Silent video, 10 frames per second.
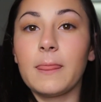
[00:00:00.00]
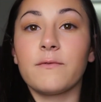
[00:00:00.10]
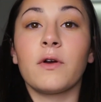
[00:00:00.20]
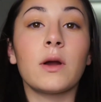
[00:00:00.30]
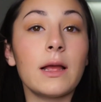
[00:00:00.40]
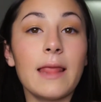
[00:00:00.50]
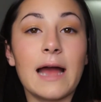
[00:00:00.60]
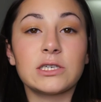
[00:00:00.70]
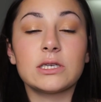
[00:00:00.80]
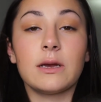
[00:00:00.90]
For
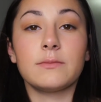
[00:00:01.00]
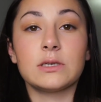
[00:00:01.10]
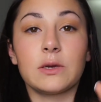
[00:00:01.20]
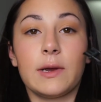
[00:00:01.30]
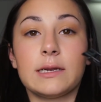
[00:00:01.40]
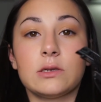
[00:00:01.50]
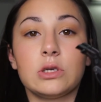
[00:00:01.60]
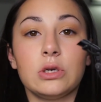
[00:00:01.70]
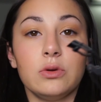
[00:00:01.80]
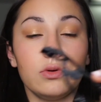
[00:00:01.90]
lashes, I'm just going
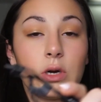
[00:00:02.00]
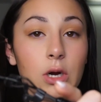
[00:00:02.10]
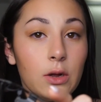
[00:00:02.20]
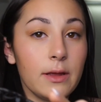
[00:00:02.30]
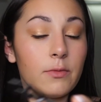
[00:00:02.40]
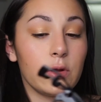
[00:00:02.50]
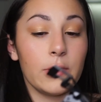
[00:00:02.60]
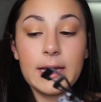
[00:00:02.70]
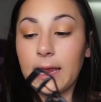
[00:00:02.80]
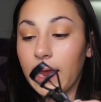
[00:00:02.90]
to curl them real
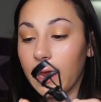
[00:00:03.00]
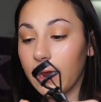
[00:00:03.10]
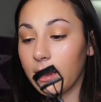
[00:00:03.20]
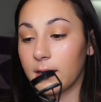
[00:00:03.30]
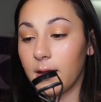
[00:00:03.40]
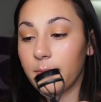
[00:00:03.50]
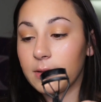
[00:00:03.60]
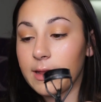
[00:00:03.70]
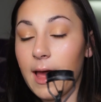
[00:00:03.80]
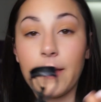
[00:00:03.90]
quick and
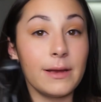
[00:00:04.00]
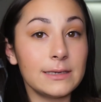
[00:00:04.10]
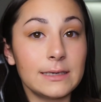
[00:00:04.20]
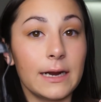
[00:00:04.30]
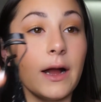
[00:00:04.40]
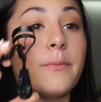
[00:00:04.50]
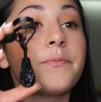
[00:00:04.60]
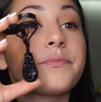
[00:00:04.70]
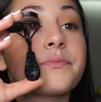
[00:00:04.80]
apply mascara.